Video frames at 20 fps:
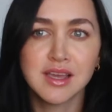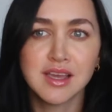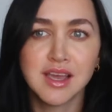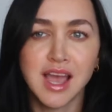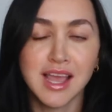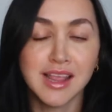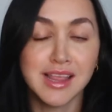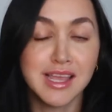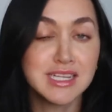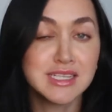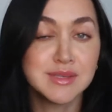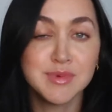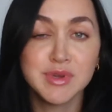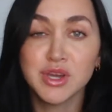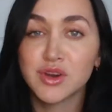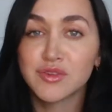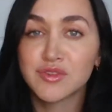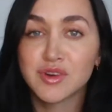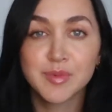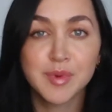I like to be
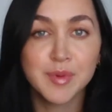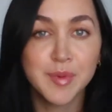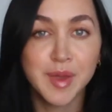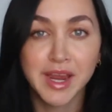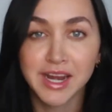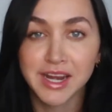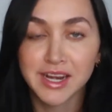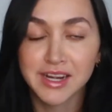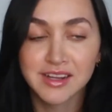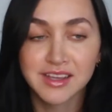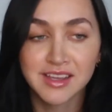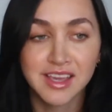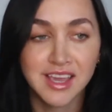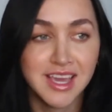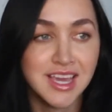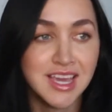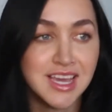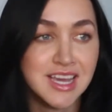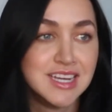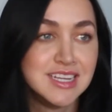over prepared,
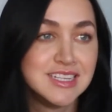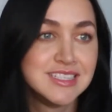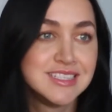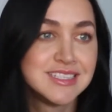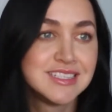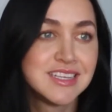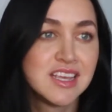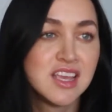and